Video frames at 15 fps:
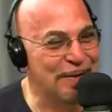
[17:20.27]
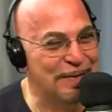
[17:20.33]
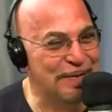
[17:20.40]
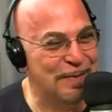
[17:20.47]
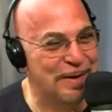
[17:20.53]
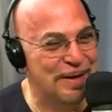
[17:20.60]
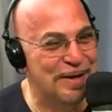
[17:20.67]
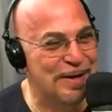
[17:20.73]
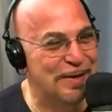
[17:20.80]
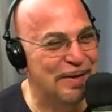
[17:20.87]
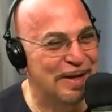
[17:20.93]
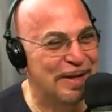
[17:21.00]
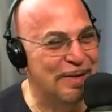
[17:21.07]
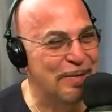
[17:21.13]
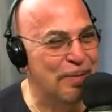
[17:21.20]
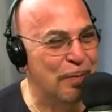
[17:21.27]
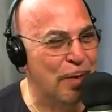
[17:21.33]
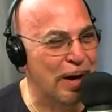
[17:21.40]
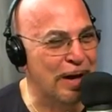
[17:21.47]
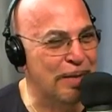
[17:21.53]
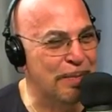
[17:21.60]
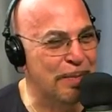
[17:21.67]
always want to know like
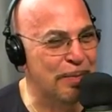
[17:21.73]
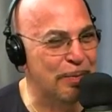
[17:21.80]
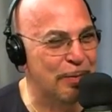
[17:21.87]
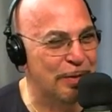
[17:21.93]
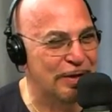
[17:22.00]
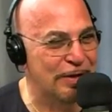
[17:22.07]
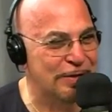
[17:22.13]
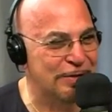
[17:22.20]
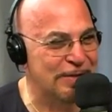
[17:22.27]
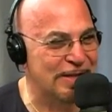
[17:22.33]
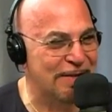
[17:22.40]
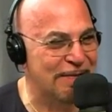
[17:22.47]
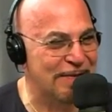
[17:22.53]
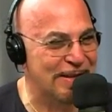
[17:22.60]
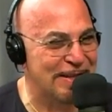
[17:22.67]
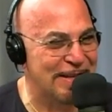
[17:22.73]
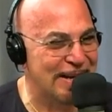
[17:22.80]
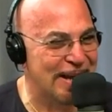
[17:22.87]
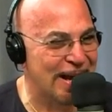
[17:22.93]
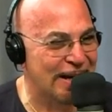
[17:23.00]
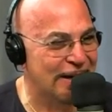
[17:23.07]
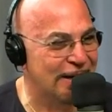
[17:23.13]
why people want to do stuff in the
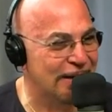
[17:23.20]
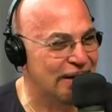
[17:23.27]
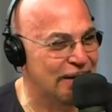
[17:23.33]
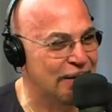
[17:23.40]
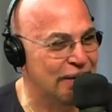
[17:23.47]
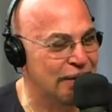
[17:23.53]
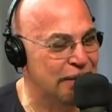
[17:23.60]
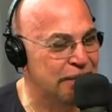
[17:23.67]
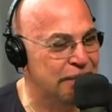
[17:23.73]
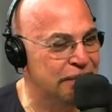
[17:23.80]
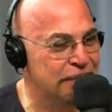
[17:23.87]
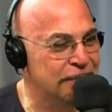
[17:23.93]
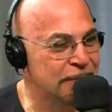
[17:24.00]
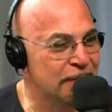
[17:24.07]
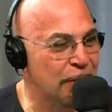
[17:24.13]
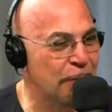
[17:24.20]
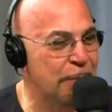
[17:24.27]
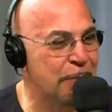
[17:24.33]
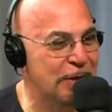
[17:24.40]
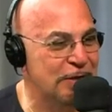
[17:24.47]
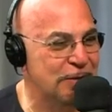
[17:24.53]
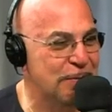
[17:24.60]
neck. You know, um, I
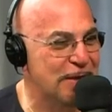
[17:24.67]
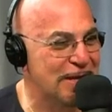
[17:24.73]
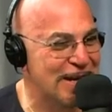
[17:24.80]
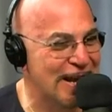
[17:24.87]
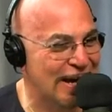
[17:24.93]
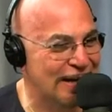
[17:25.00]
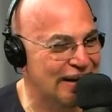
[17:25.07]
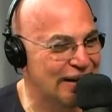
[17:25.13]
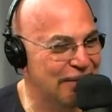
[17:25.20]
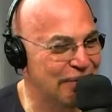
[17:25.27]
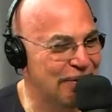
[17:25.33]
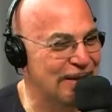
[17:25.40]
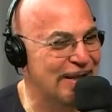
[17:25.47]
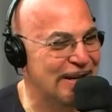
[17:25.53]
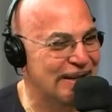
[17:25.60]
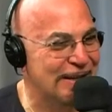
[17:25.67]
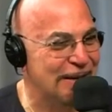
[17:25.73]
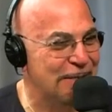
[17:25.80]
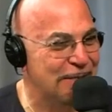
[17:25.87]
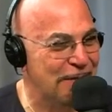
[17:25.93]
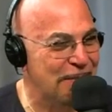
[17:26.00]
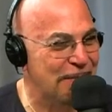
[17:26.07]
want to punch him in the neck. Where did that
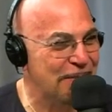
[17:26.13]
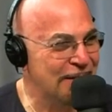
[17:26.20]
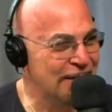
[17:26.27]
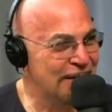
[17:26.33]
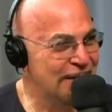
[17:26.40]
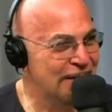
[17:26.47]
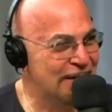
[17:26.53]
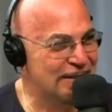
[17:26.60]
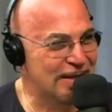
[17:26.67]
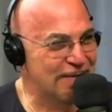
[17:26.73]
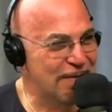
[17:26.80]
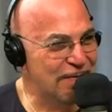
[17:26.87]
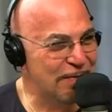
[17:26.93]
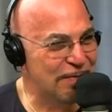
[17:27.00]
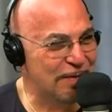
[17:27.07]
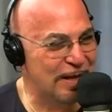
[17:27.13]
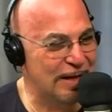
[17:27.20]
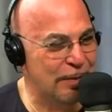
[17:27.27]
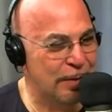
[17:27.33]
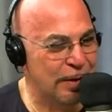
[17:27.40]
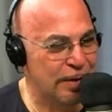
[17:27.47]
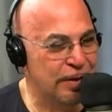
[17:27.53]
come from? Because I've never
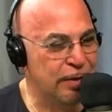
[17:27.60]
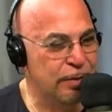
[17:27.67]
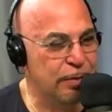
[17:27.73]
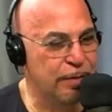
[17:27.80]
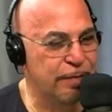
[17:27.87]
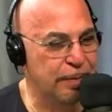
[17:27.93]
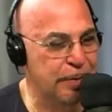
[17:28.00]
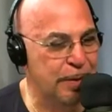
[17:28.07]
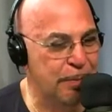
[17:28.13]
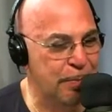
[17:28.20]
like went. a if nice I'm